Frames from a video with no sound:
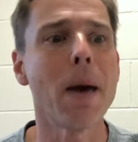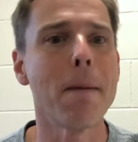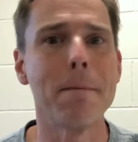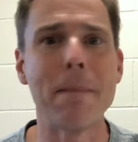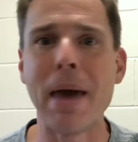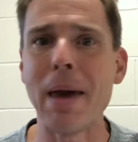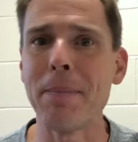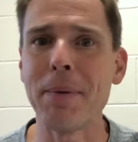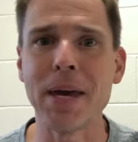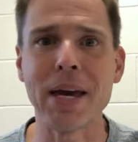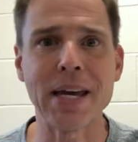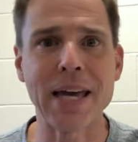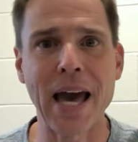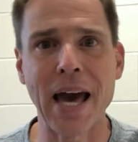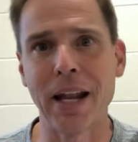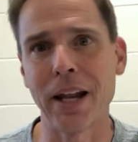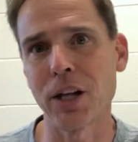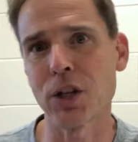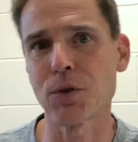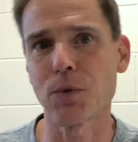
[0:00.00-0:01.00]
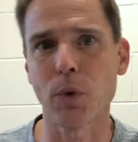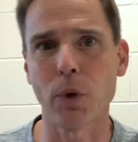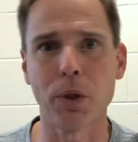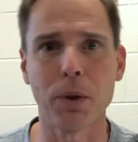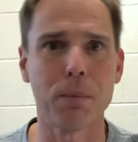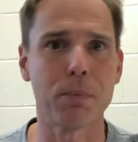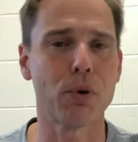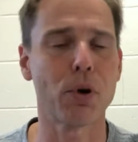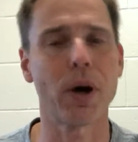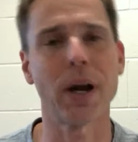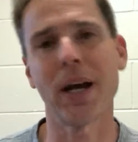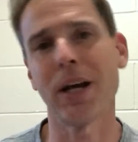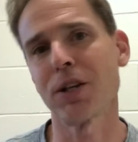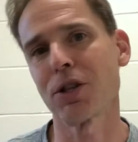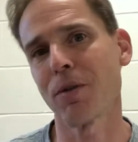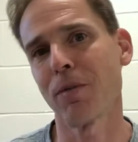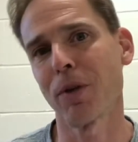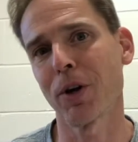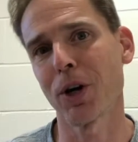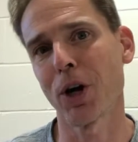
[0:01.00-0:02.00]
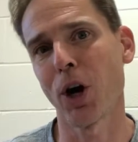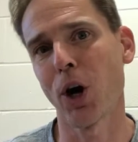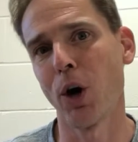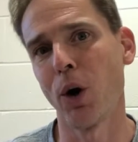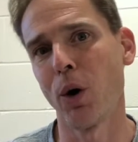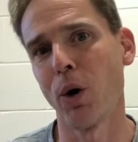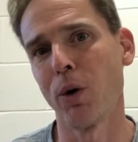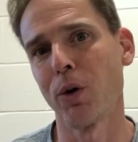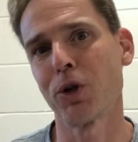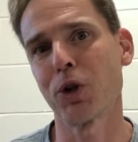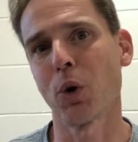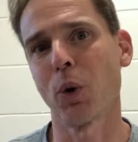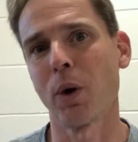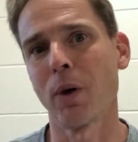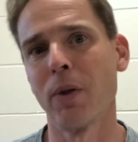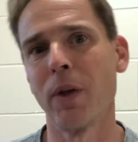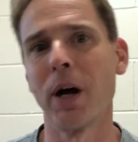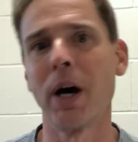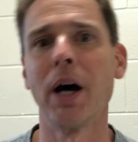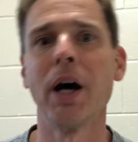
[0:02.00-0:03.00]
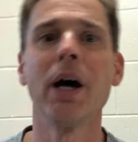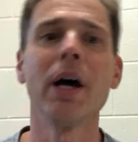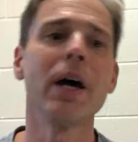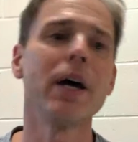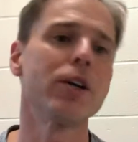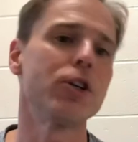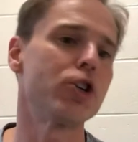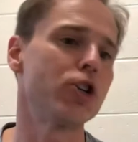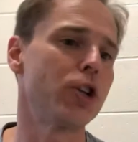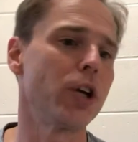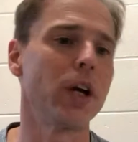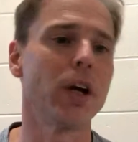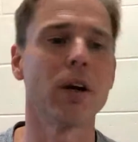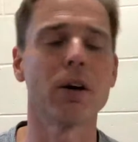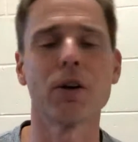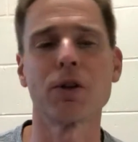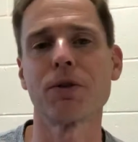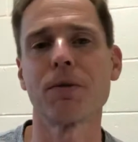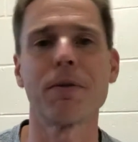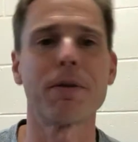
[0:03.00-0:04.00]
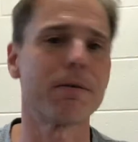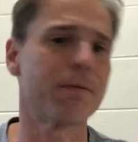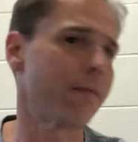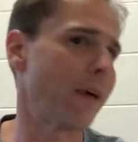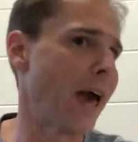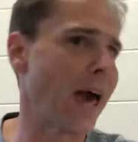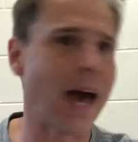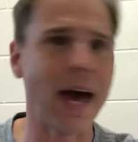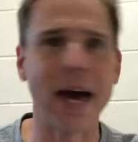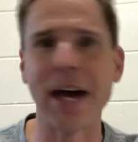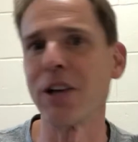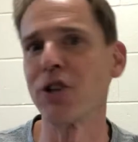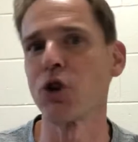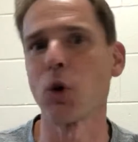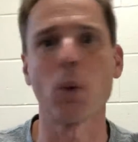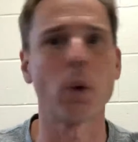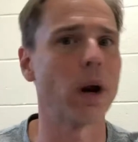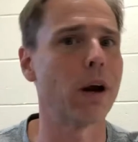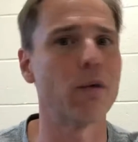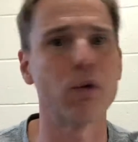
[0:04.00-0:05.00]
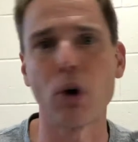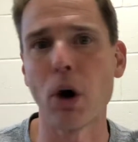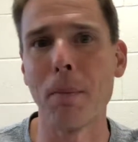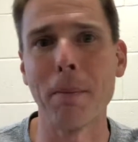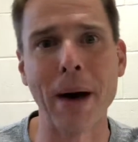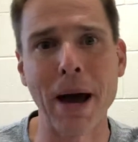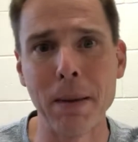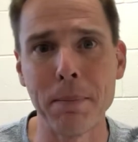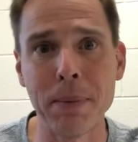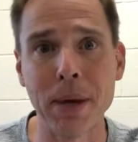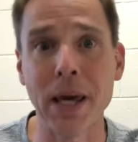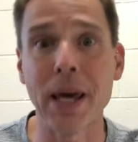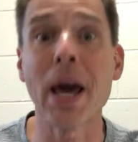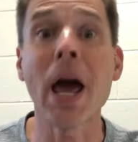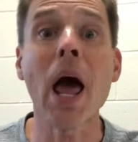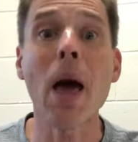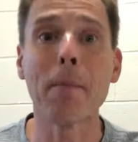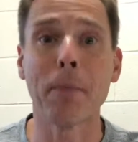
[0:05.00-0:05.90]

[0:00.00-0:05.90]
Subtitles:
maybe again it's for the praise of the coach or the cheers of the fans or whatever it might be.